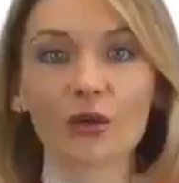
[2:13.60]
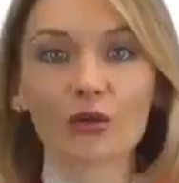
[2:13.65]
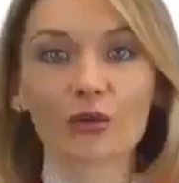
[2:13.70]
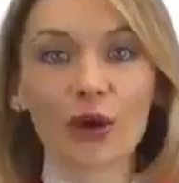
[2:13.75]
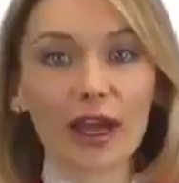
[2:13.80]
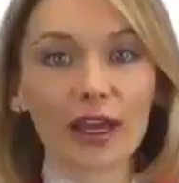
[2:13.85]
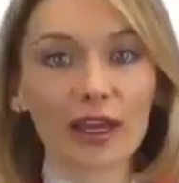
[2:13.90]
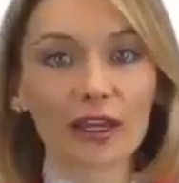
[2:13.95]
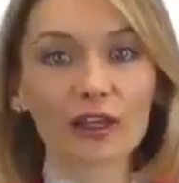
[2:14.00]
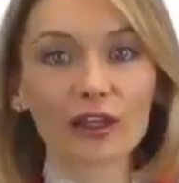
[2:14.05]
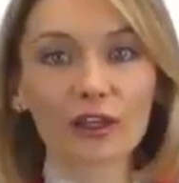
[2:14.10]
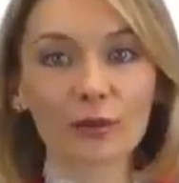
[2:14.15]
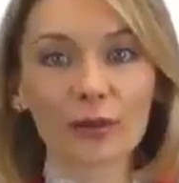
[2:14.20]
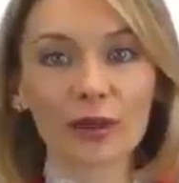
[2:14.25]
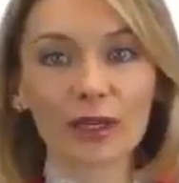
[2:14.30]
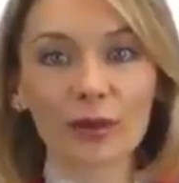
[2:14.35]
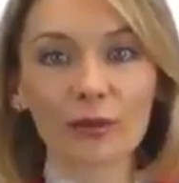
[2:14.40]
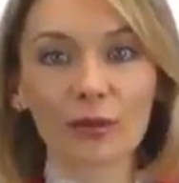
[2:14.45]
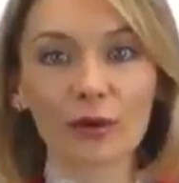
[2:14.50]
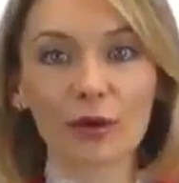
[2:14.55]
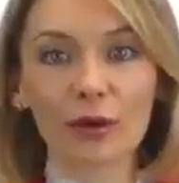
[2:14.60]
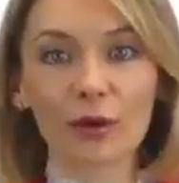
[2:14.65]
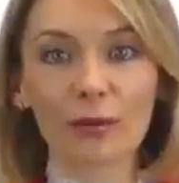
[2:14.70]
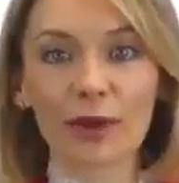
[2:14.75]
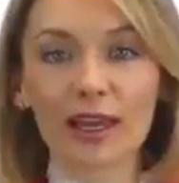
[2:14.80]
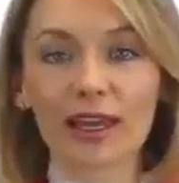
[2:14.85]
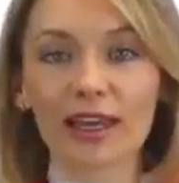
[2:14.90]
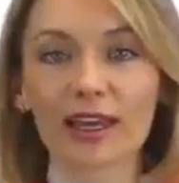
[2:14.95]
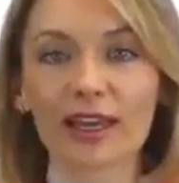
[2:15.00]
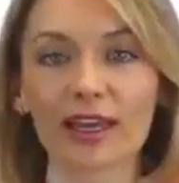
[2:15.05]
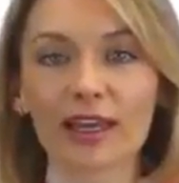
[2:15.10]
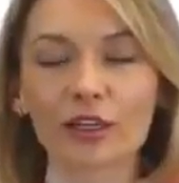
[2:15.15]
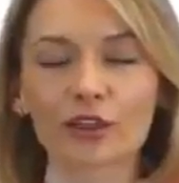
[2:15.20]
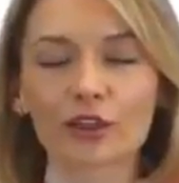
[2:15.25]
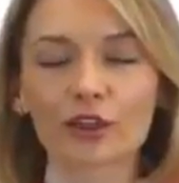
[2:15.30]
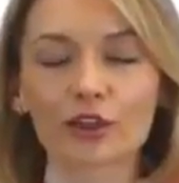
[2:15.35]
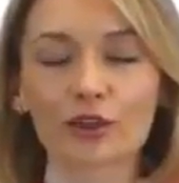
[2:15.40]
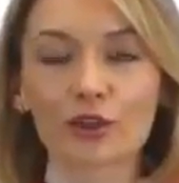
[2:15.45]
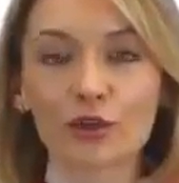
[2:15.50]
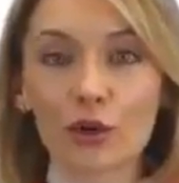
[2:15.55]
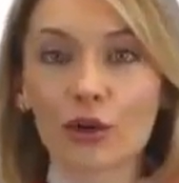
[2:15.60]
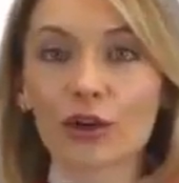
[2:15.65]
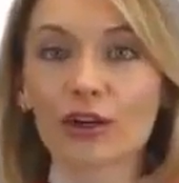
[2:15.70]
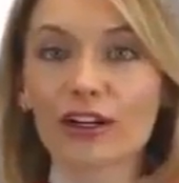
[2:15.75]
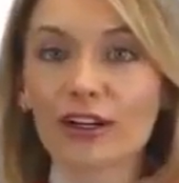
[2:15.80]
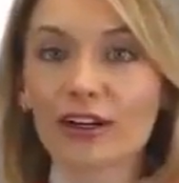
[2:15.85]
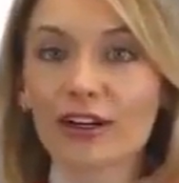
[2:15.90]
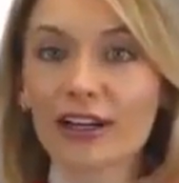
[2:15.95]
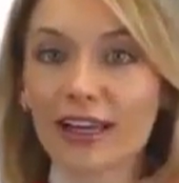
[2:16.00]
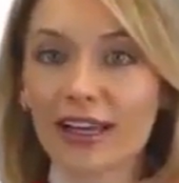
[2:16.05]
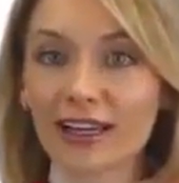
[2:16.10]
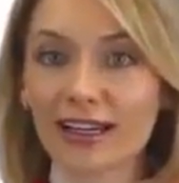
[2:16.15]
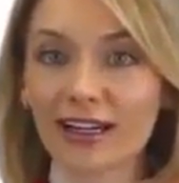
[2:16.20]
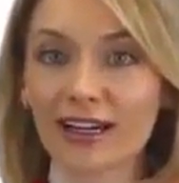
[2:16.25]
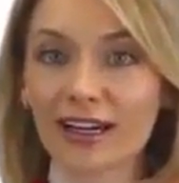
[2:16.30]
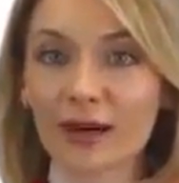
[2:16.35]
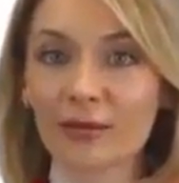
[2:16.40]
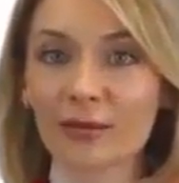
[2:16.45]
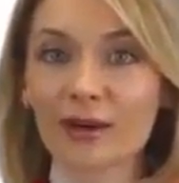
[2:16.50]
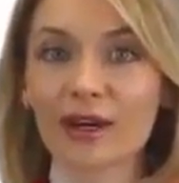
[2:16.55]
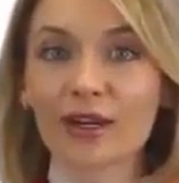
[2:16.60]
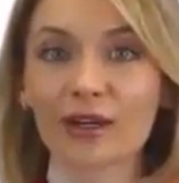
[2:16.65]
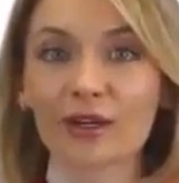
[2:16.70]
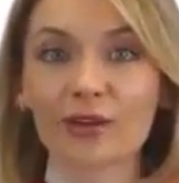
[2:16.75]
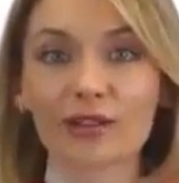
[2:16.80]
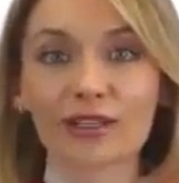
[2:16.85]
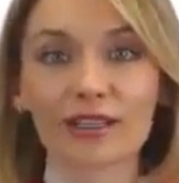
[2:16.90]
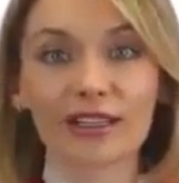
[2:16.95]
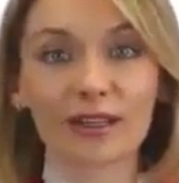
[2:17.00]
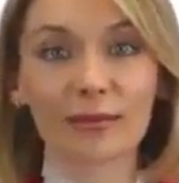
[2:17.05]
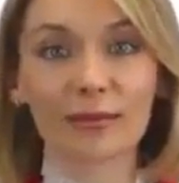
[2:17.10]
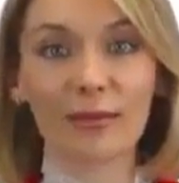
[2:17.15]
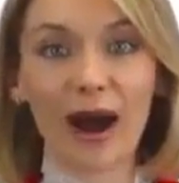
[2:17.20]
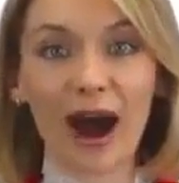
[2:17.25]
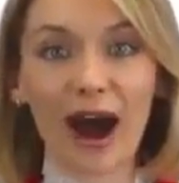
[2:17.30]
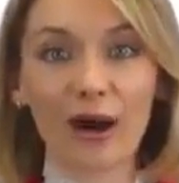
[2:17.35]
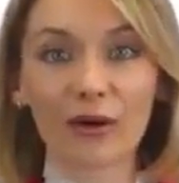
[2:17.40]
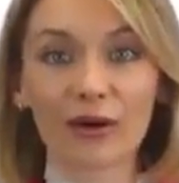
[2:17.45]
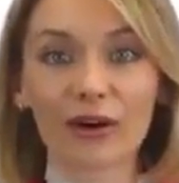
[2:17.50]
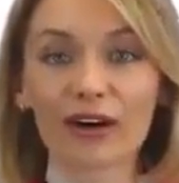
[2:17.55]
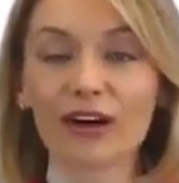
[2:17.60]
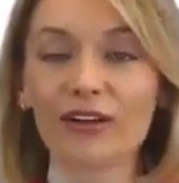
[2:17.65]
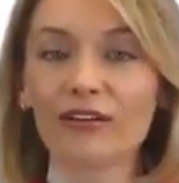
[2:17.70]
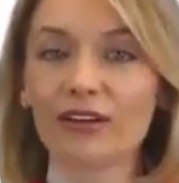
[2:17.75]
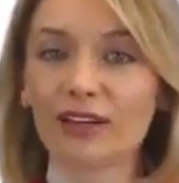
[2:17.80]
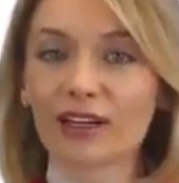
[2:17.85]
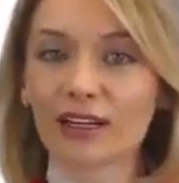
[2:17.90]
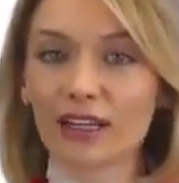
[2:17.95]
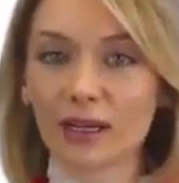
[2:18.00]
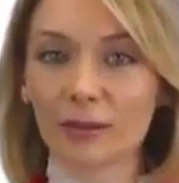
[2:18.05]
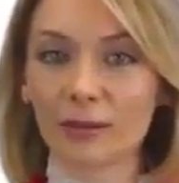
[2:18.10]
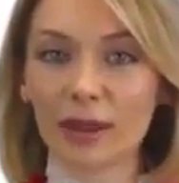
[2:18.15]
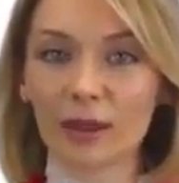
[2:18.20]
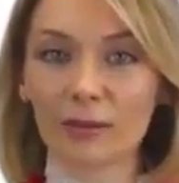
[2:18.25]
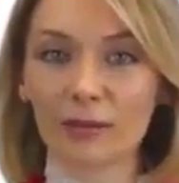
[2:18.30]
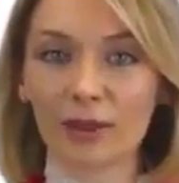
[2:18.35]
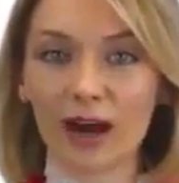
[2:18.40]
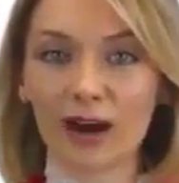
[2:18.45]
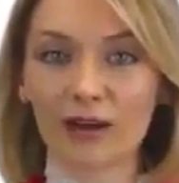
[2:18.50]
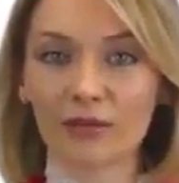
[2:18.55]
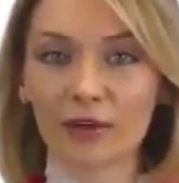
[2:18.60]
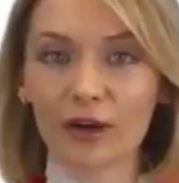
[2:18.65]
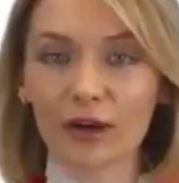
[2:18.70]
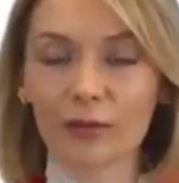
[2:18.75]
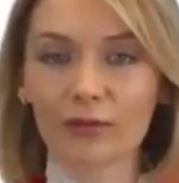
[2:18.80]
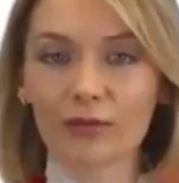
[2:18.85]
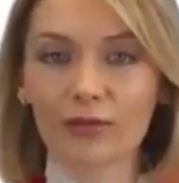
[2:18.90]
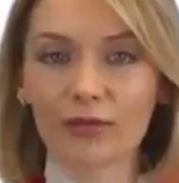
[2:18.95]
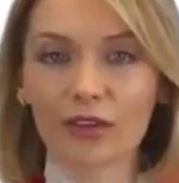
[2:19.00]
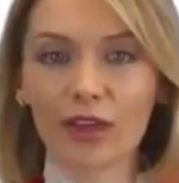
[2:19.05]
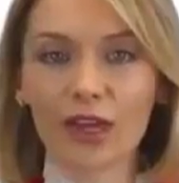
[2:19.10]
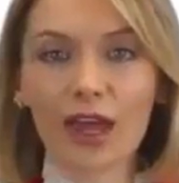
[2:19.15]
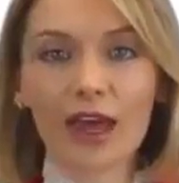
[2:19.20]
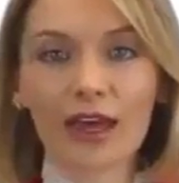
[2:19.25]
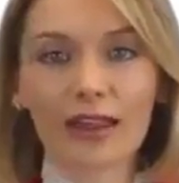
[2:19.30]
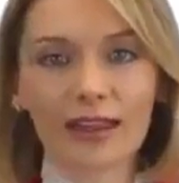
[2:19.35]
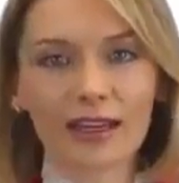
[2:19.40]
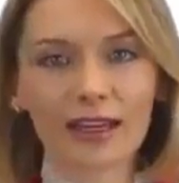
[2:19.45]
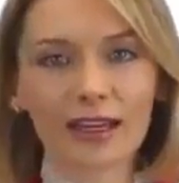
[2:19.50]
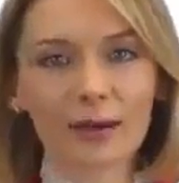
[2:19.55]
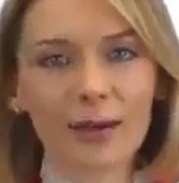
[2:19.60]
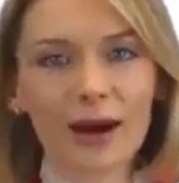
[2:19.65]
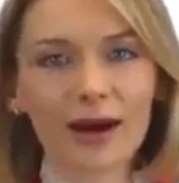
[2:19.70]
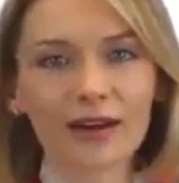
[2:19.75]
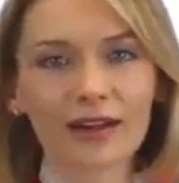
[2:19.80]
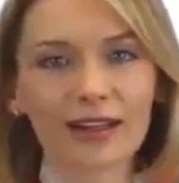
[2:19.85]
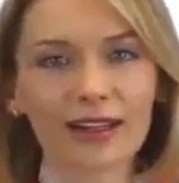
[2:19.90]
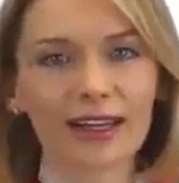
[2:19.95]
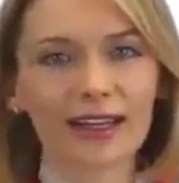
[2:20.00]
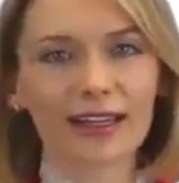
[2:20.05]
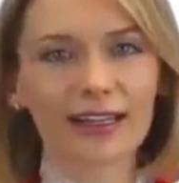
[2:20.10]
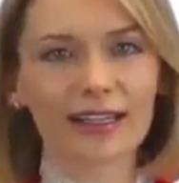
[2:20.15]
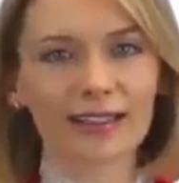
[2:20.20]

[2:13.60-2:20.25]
Regular people making extraordinary income using the power of the ClickBank platform. Think about it like